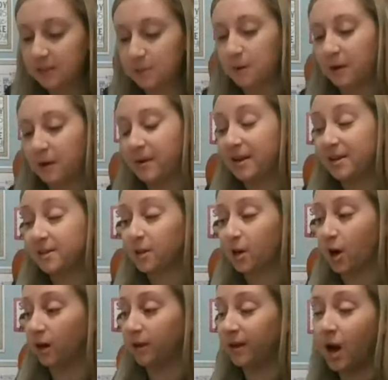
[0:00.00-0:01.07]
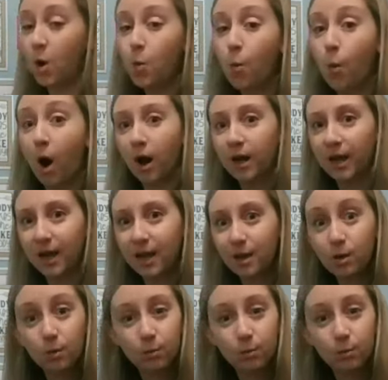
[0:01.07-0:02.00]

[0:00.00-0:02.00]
experiment is called a walking